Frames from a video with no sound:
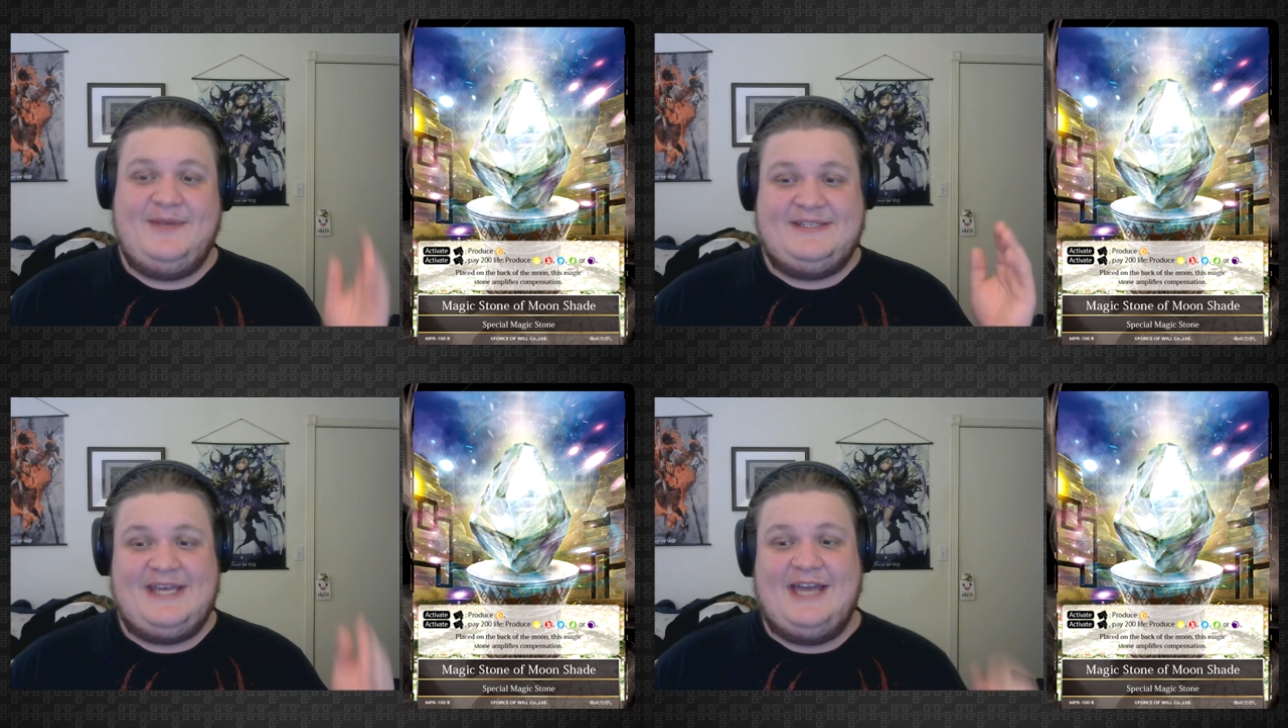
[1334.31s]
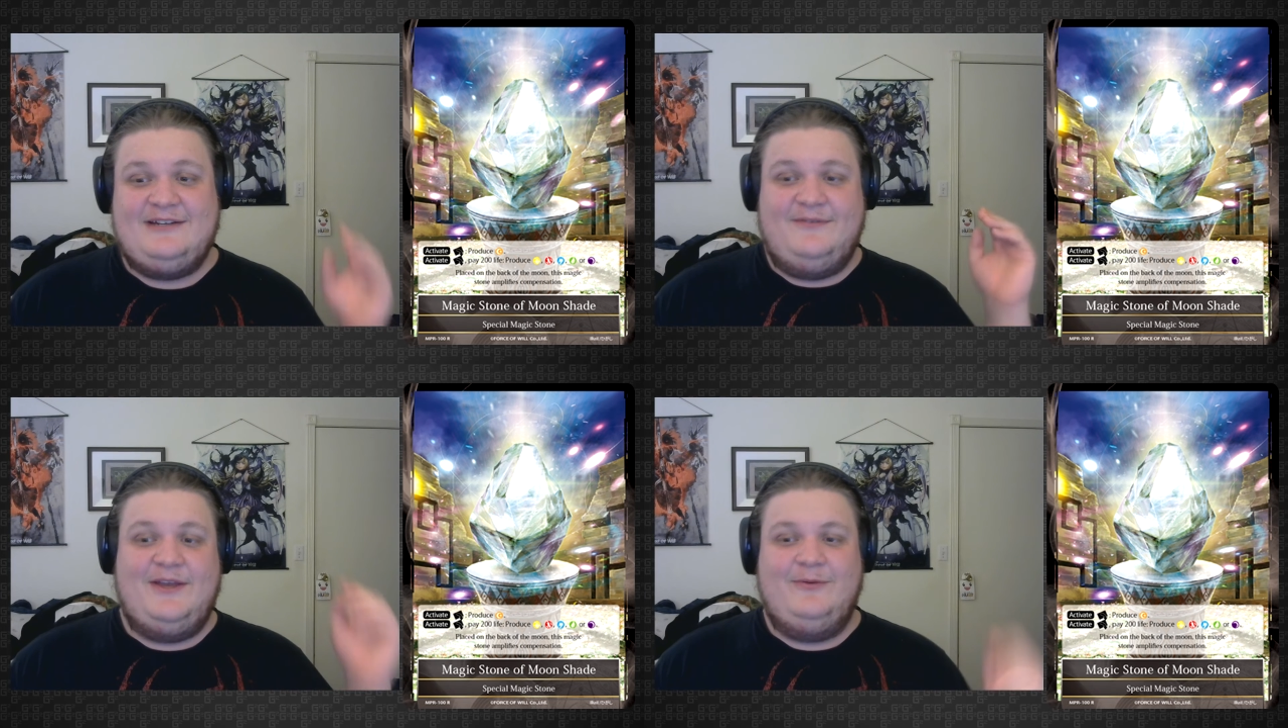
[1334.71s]
It's
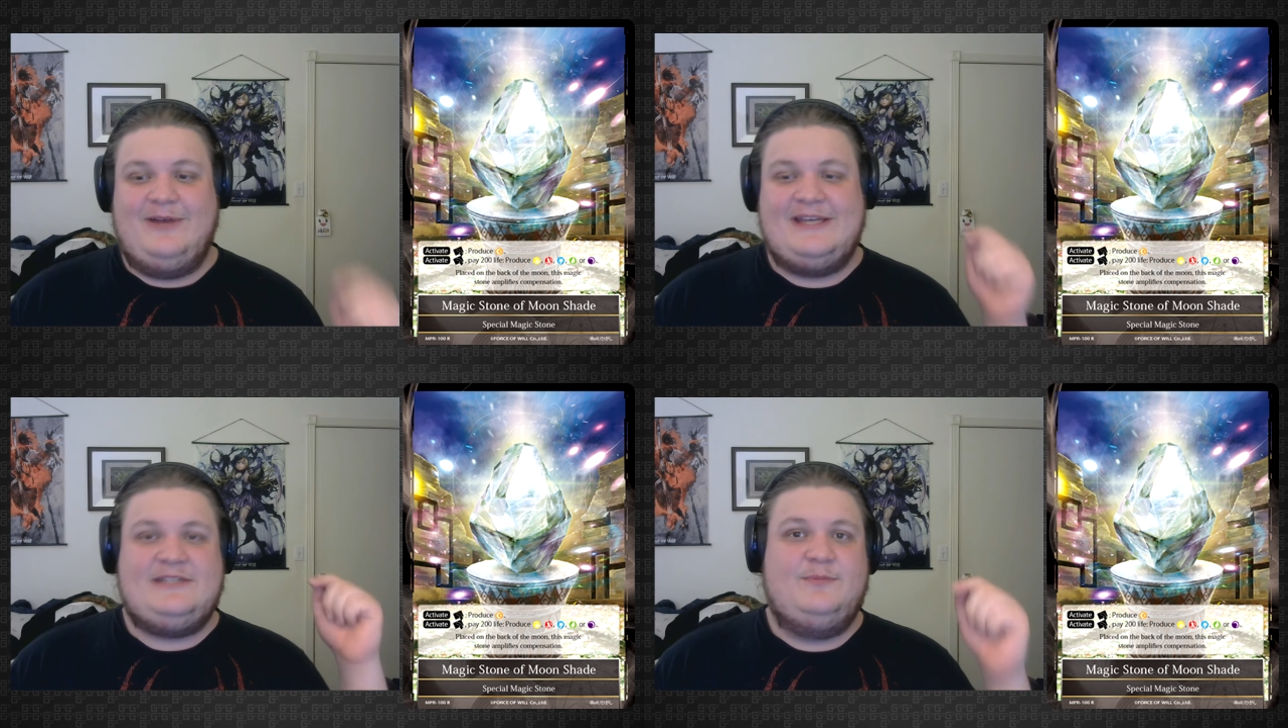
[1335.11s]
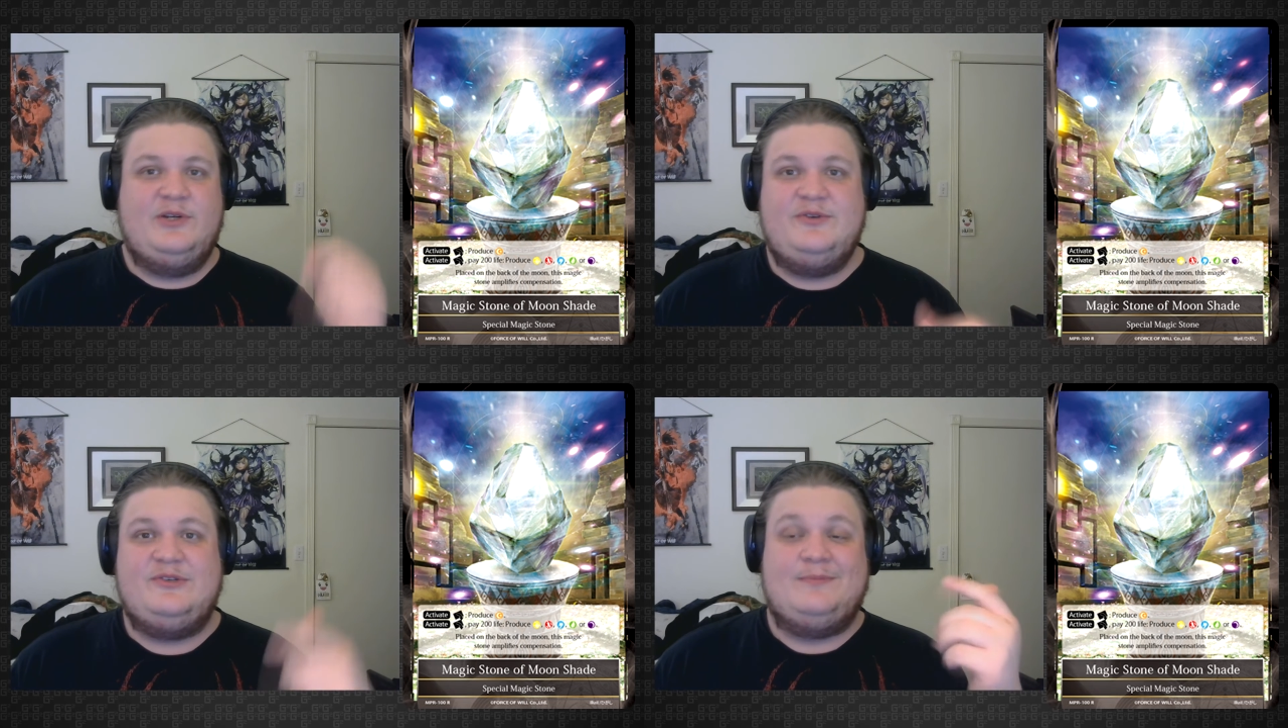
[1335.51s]
activate rest,
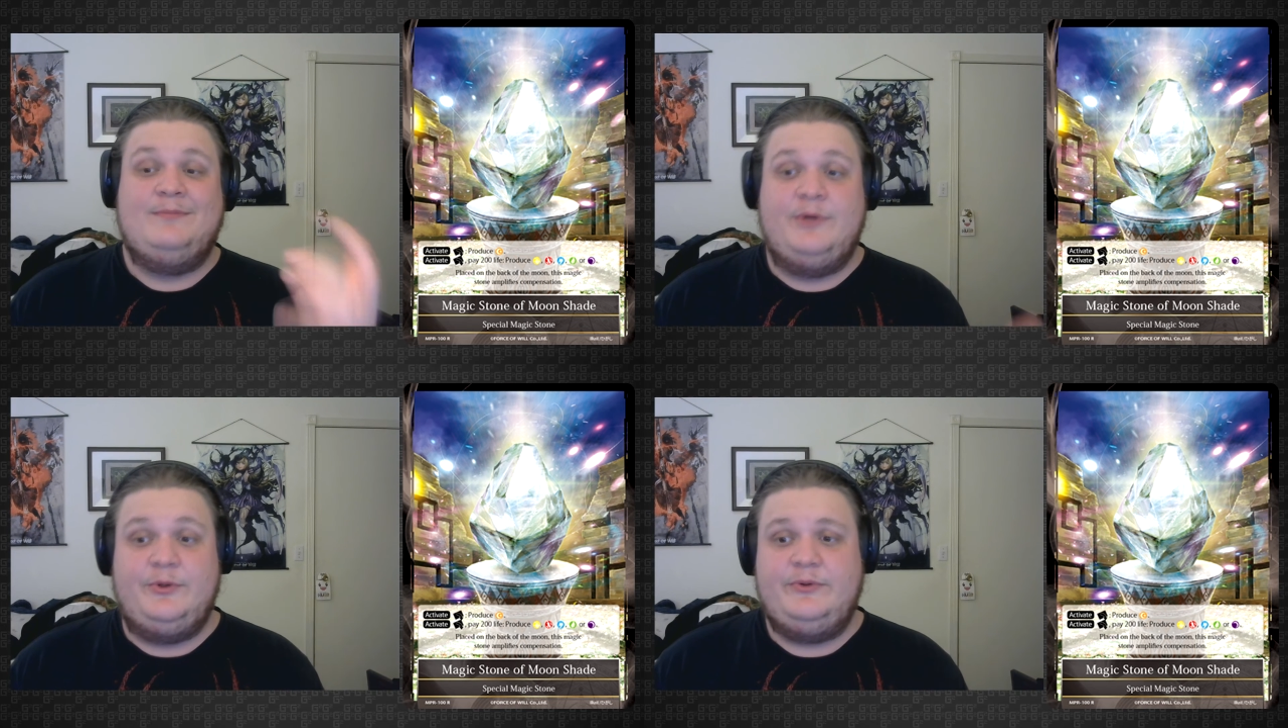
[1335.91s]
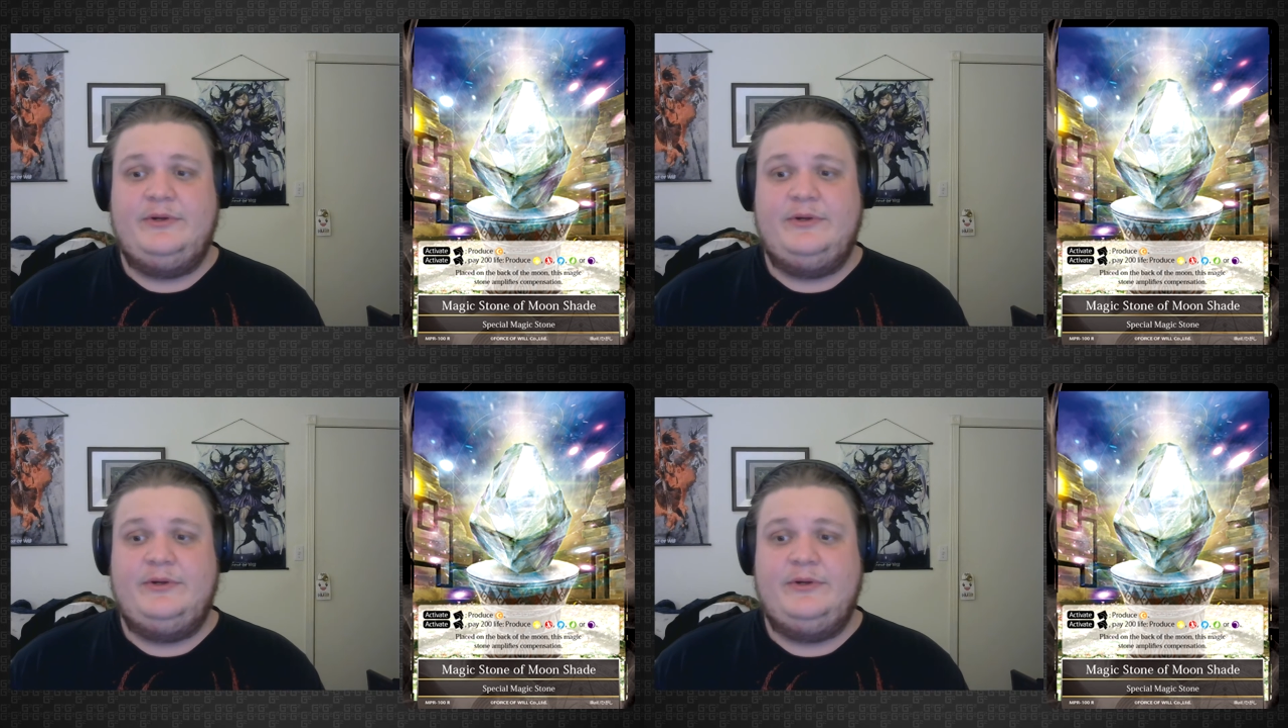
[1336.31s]
produce moon,